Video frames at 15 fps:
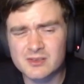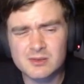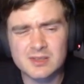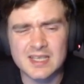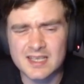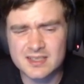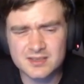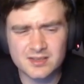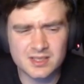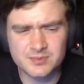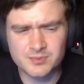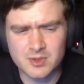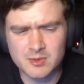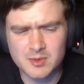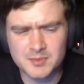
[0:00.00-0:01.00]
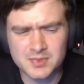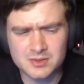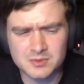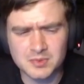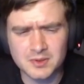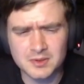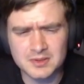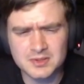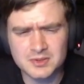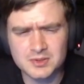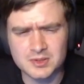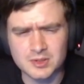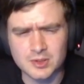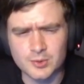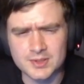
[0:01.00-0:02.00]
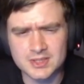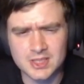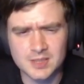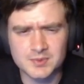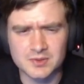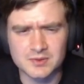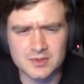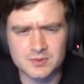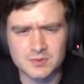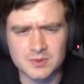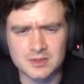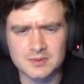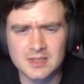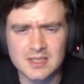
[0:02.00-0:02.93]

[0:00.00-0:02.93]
hand size problem here, to be honest, so I skipped on this one.